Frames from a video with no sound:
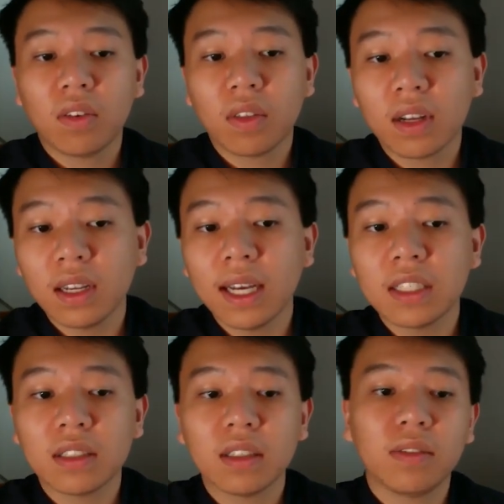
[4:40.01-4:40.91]
So the
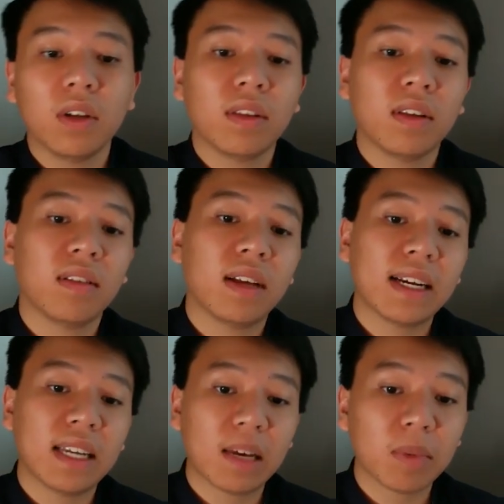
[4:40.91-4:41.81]
collection of all this
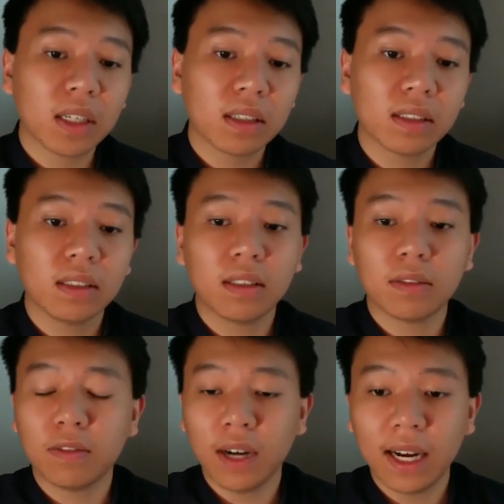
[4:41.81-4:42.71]
dynamic,
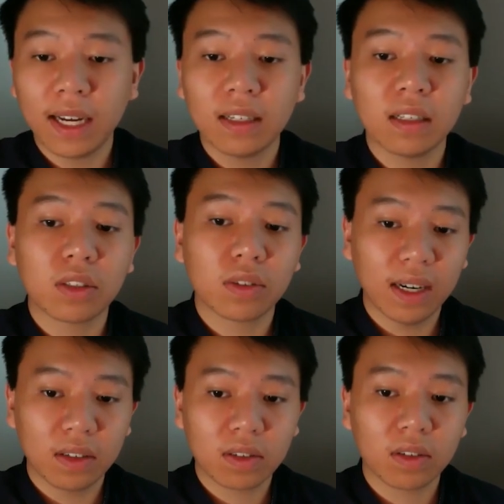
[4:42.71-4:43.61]
defined, and
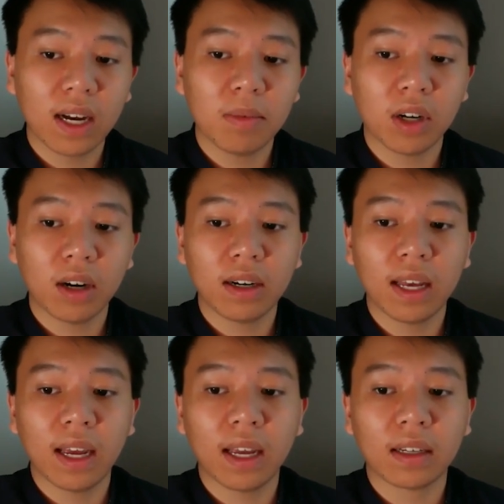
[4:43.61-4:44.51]
transcribed
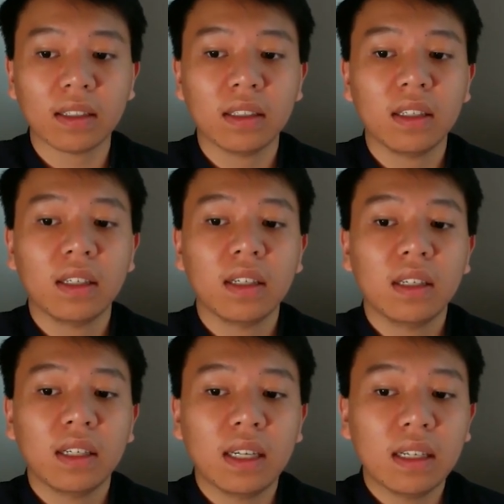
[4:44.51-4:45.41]
RNA
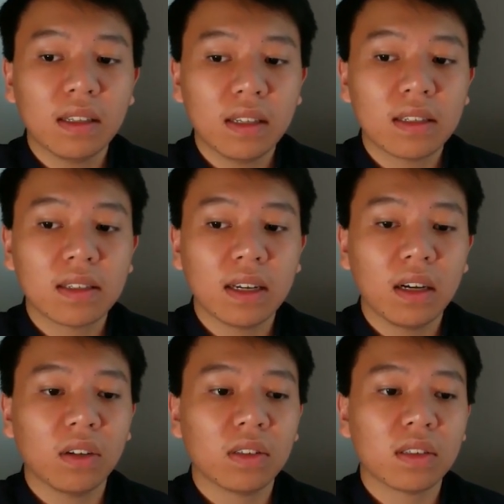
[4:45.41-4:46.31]
in these
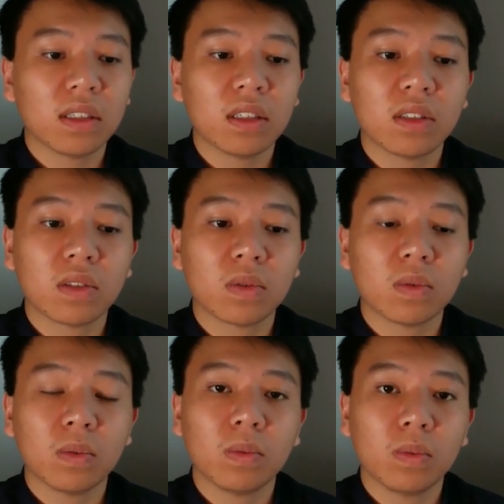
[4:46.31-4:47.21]
cells is
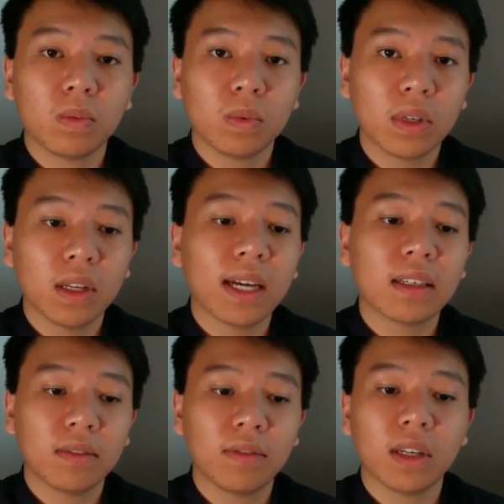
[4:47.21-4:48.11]

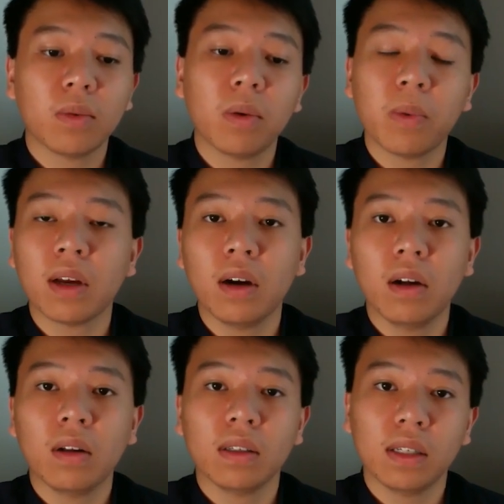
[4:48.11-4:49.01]
collectively what we
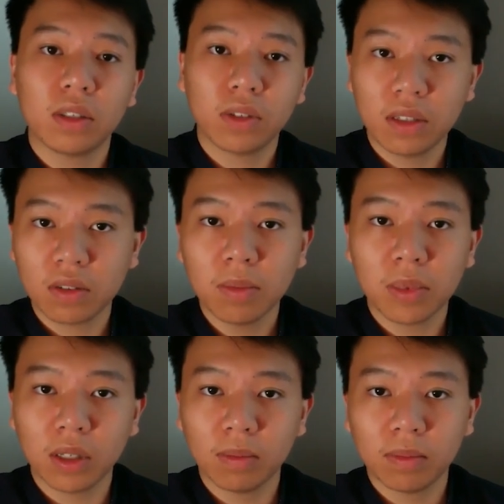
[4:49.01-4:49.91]
call a
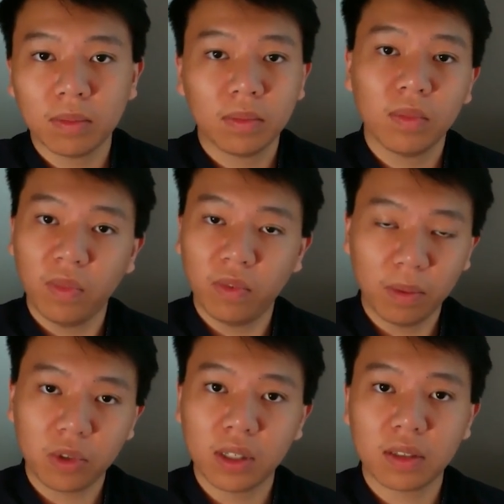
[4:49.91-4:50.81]
transcriptome,
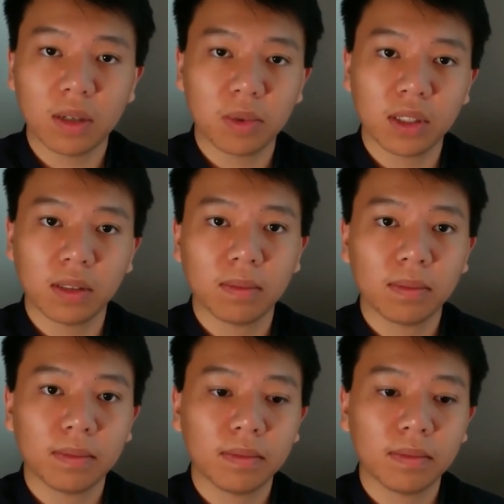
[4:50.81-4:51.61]
from transcription.